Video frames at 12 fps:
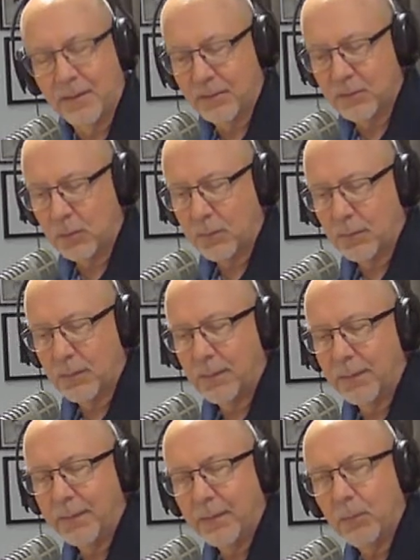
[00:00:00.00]
So
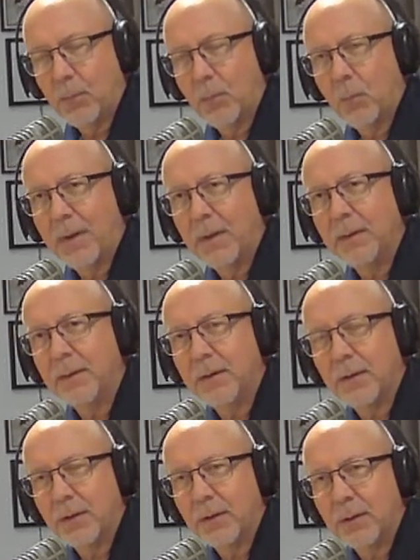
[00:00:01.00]

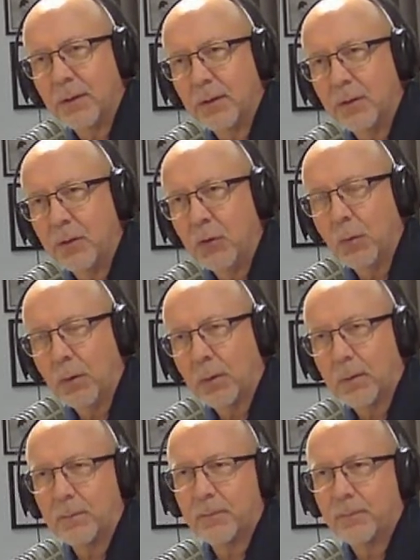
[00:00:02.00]
when you
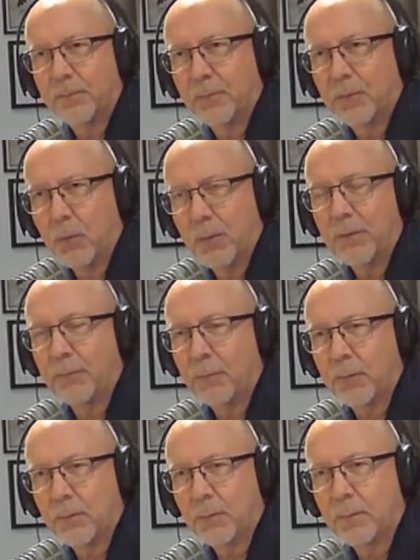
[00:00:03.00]
are going
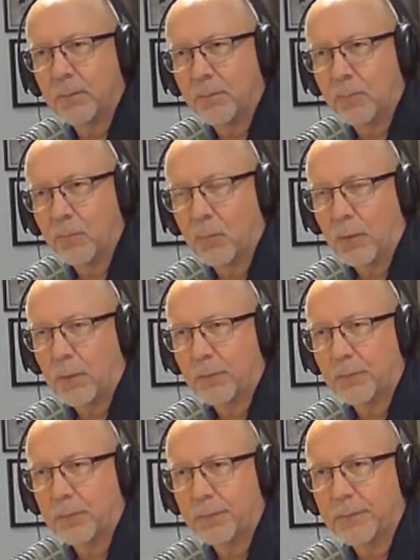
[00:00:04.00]
through
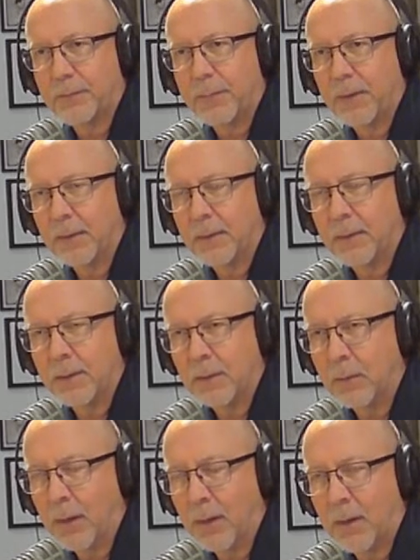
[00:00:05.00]
rehearsals, and
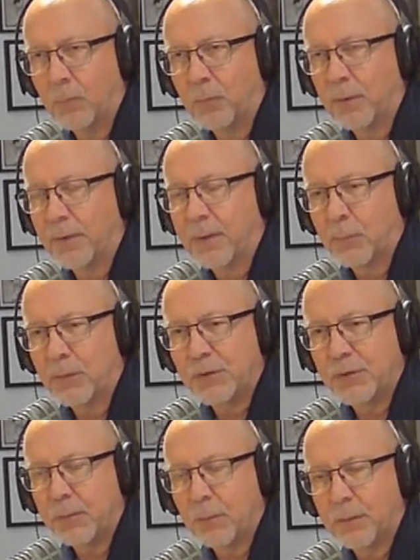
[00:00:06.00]
I really
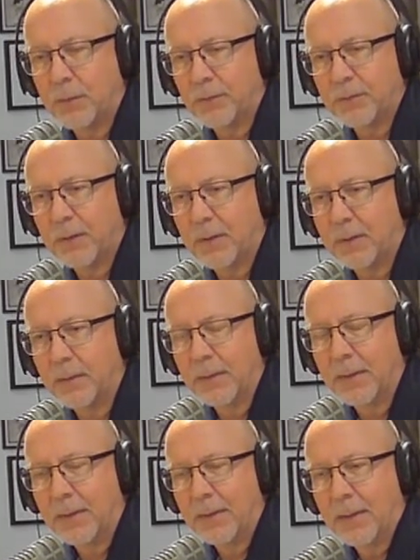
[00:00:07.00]
appreciate what you're saying,
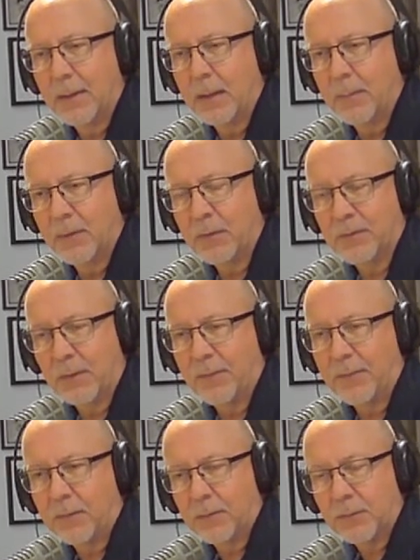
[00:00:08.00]
because I
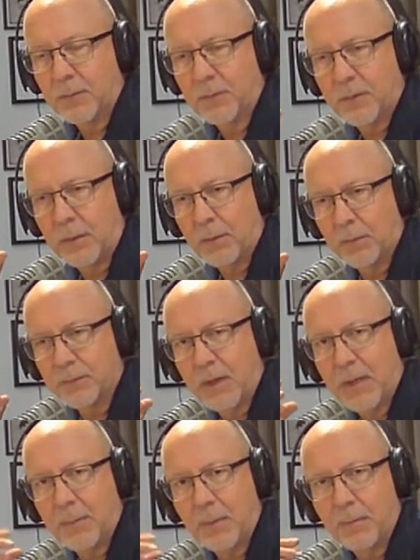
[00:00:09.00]
think there's a
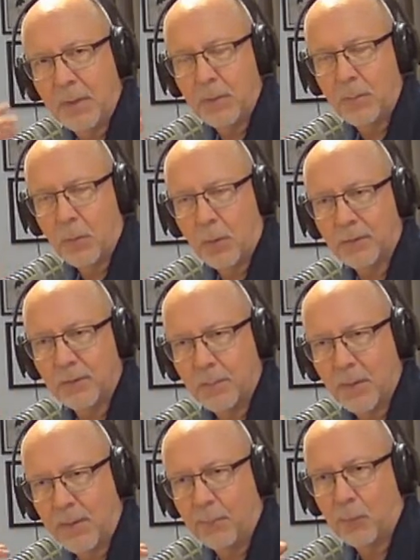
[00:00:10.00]
stereotype in maybe Mark's and
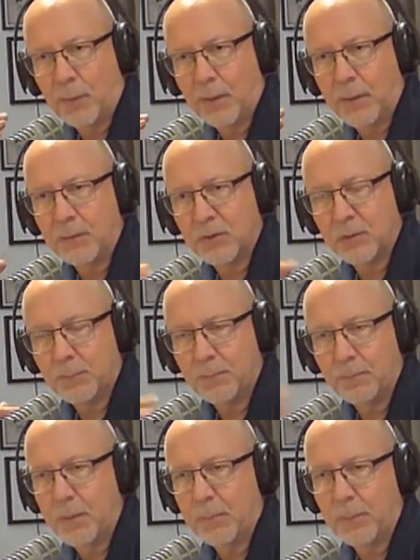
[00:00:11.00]
my brain, just
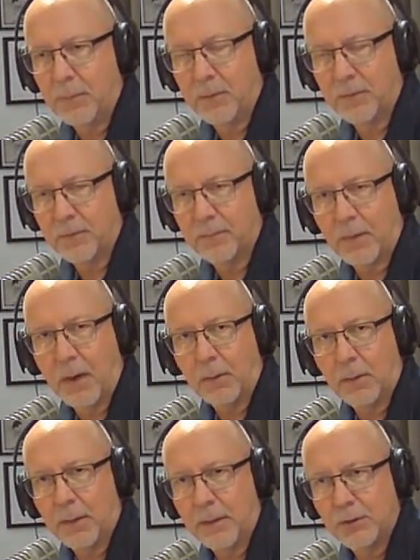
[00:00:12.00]
maybe because of
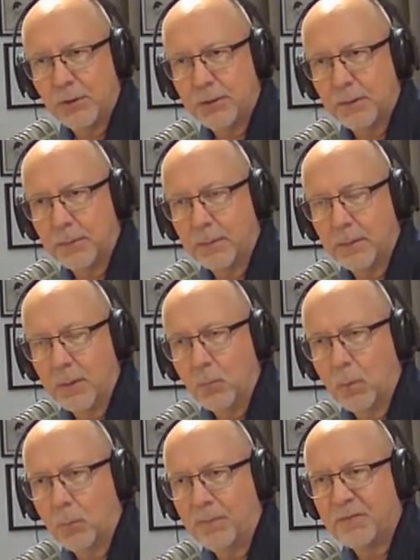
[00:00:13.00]
our age and
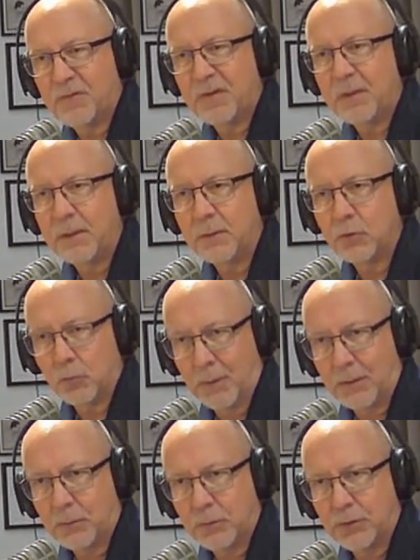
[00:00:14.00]
what we've seen
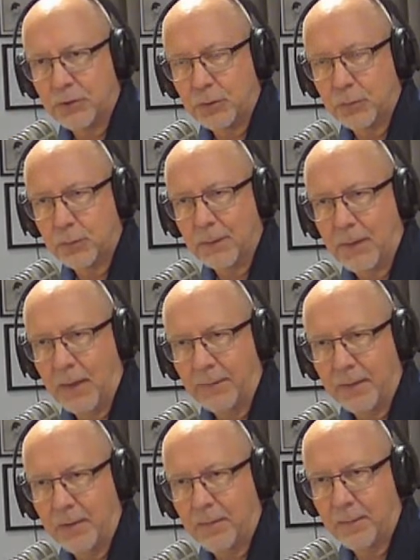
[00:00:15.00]
directors do and how
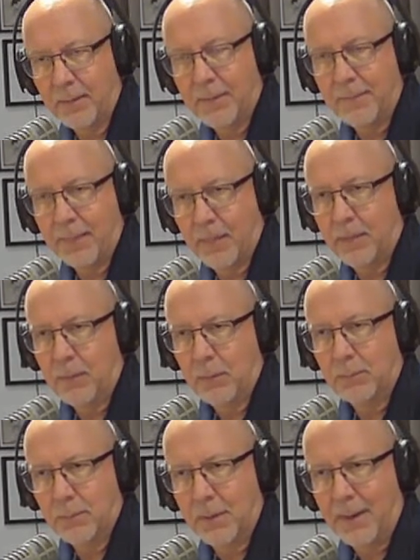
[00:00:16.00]
they,
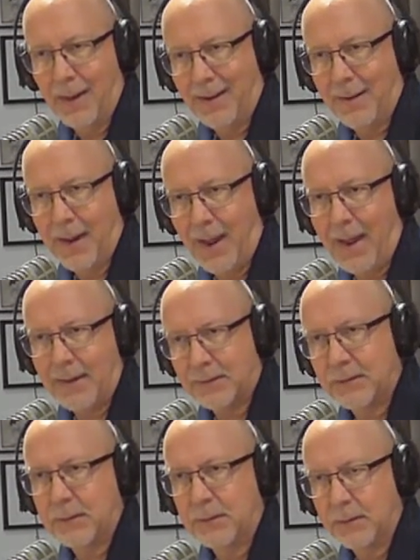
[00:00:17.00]

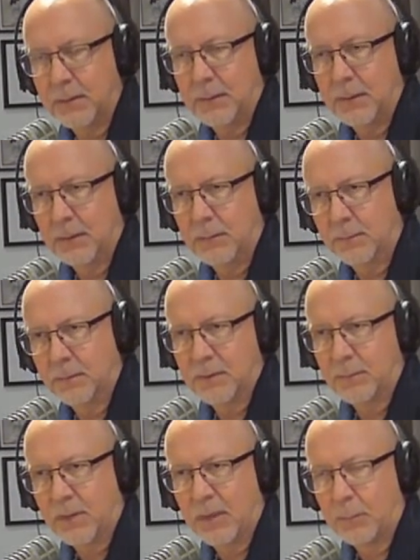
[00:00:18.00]
act in
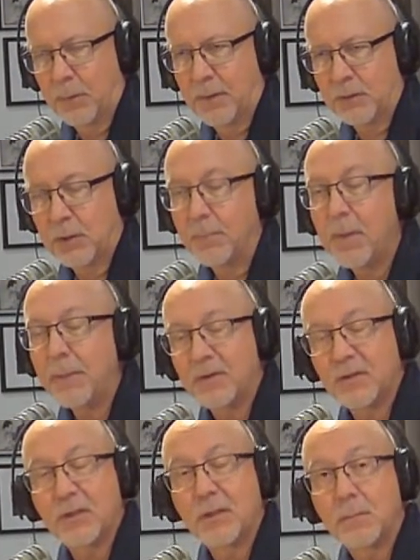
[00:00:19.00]
some kind of production. And maybe
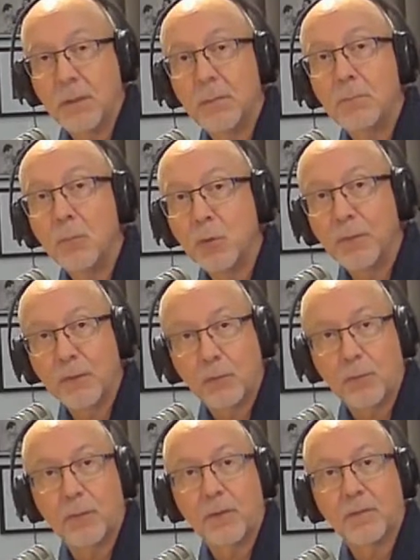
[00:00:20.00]
it's in
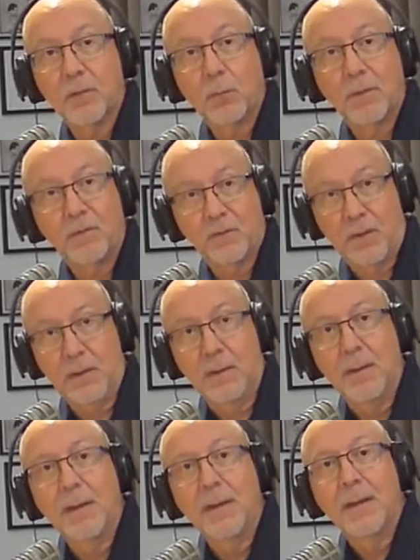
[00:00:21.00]
movies or things that we've
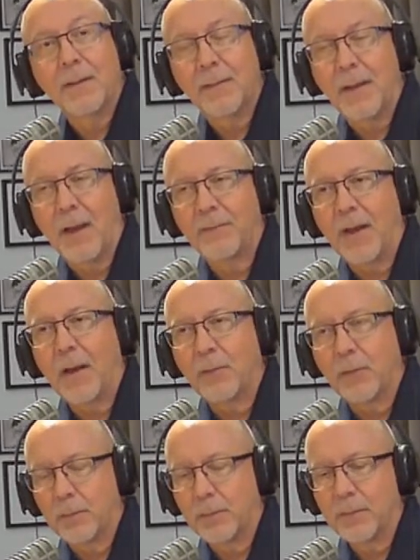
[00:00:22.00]
seen of how
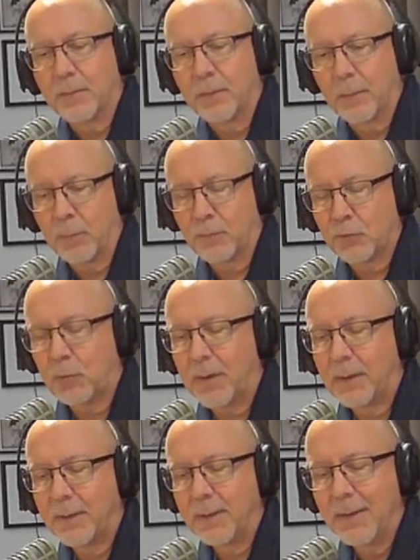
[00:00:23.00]
they're
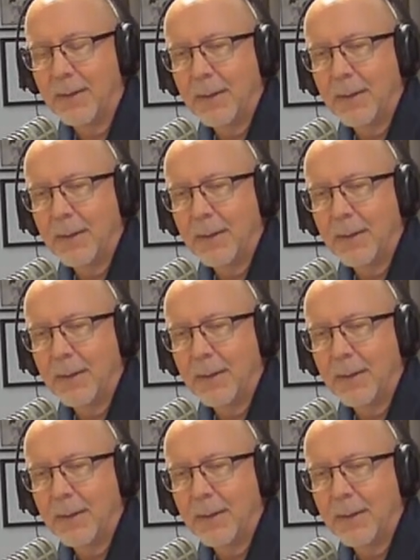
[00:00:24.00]
portrayed.